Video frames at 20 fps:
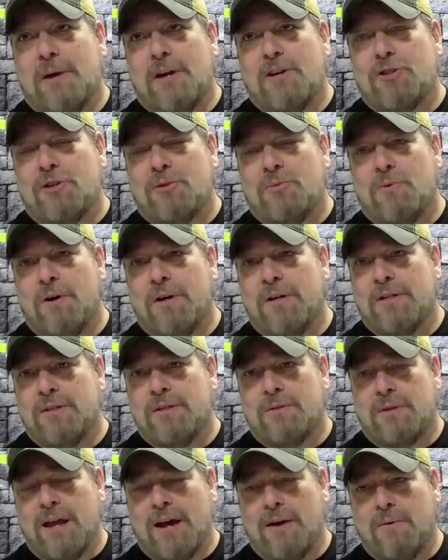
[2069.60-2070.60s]
especially
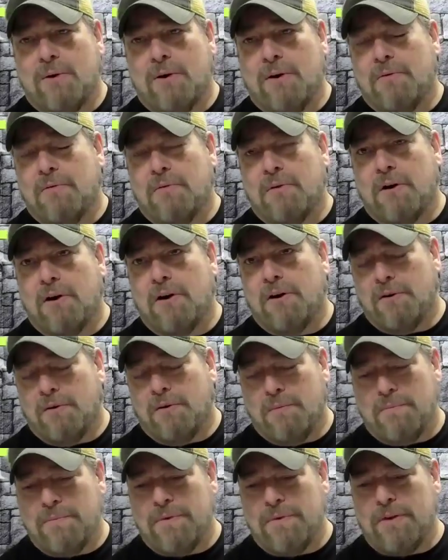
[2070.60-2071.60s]
ones that
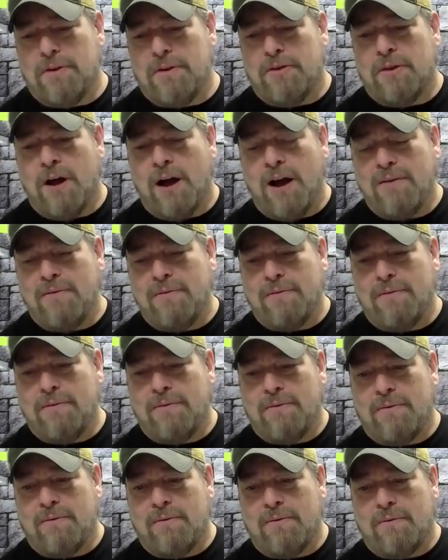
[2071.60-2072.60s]
are not
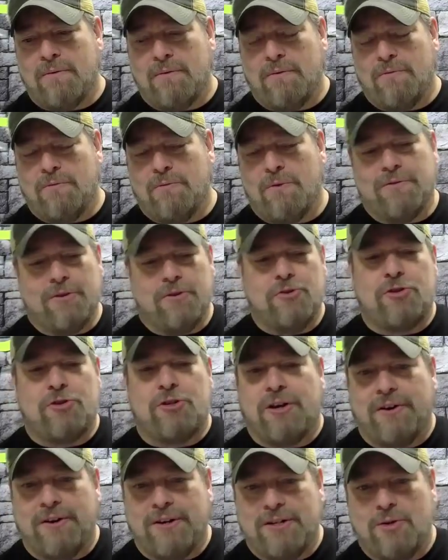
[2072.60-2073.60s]

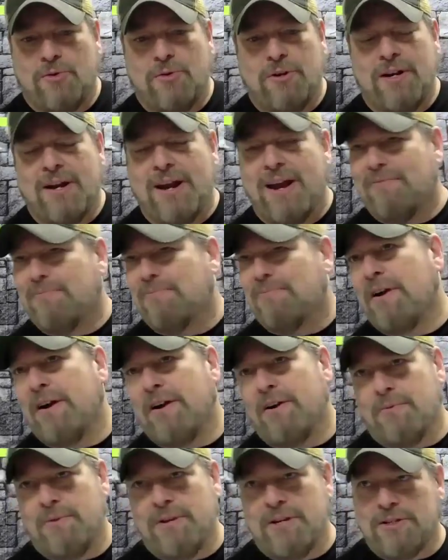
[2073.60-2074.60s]
revolutionaries who didn't have
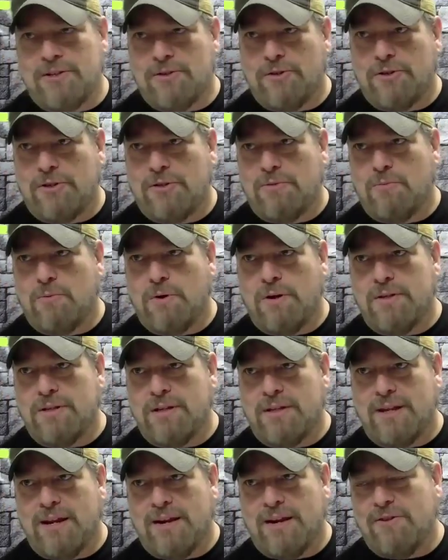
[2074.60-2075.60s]
prior research,
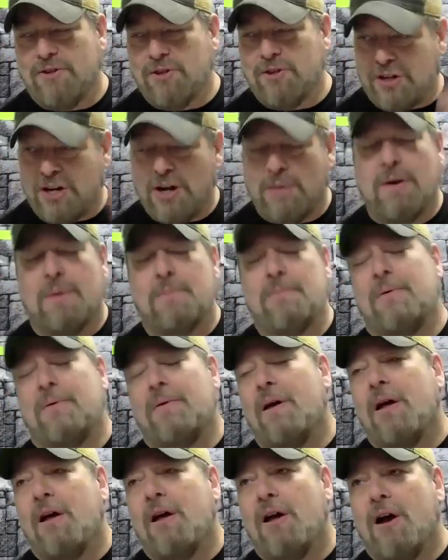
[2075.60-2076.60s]
ones that they've just come
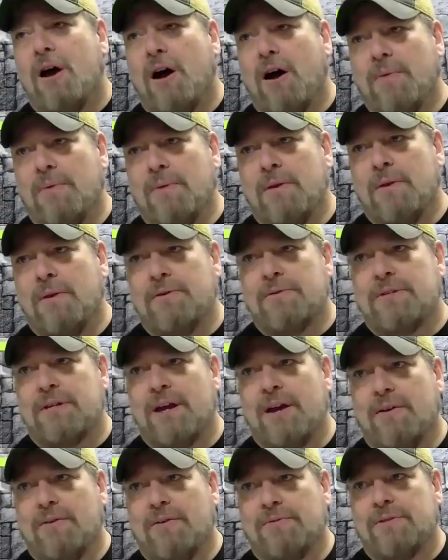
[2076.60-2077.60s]
up on
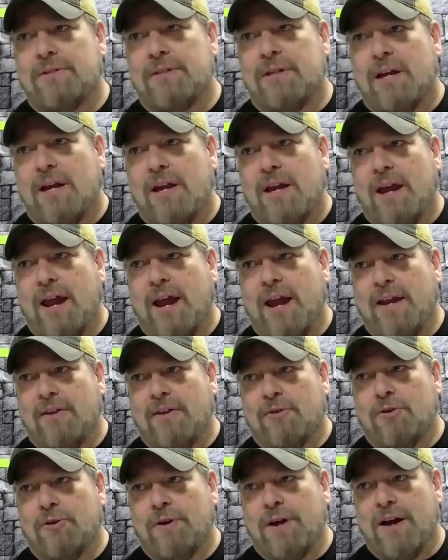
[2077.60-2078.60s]
themselves
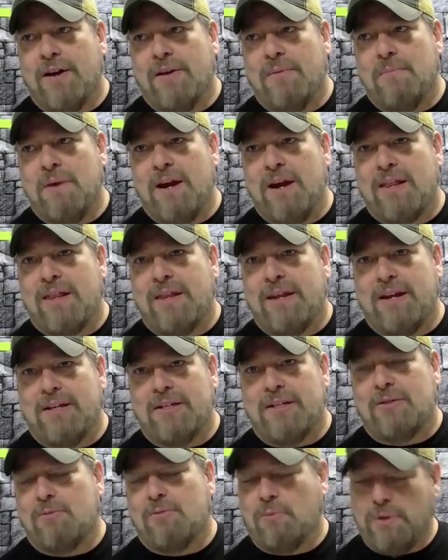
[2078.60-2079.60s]
and learn how to make
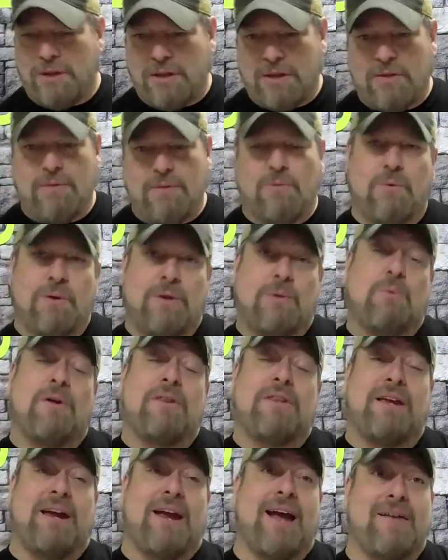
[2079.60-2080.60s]
things with
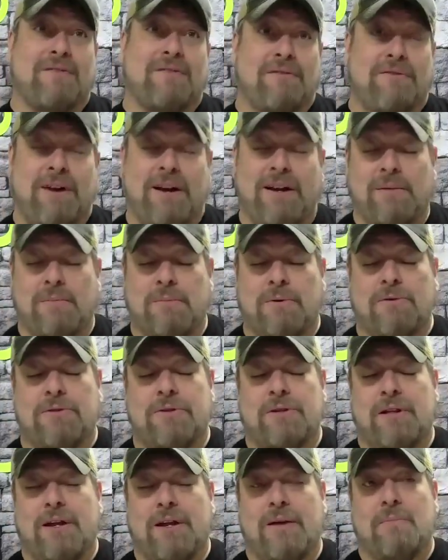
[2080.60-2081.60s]
what they have
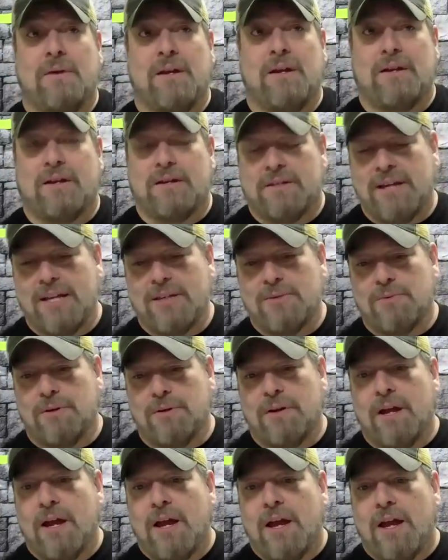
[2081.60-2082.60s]
available to them. And that's
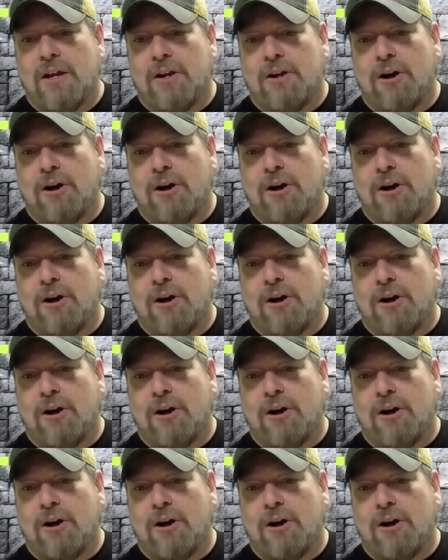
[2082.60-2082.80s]
what